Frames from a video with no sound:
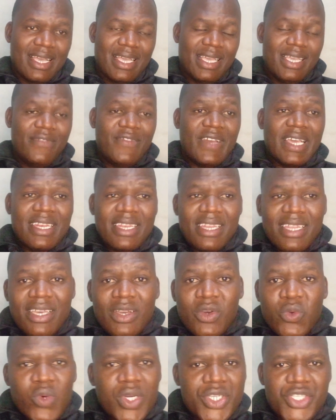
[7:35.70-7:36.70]
even
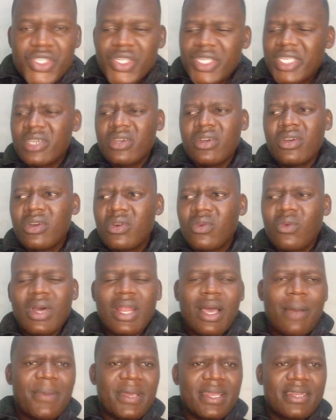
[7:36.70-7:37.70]
questioning what
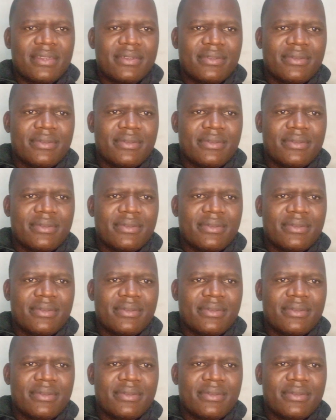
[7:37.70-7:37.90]
happened.